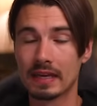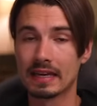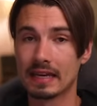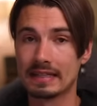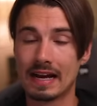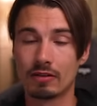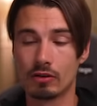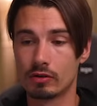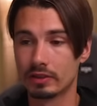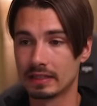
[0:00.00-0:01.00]
aka
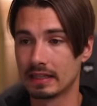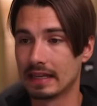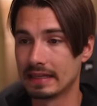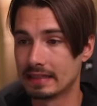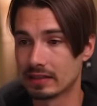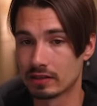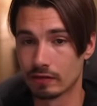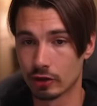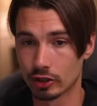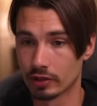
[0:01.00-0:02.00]
downloads the latest
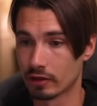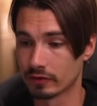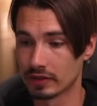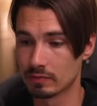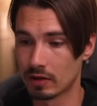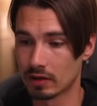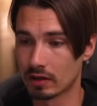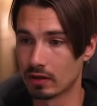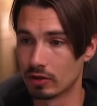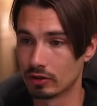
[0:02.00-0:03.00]
version of this
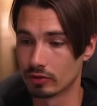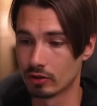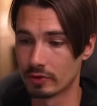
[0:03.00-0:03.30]
model onto your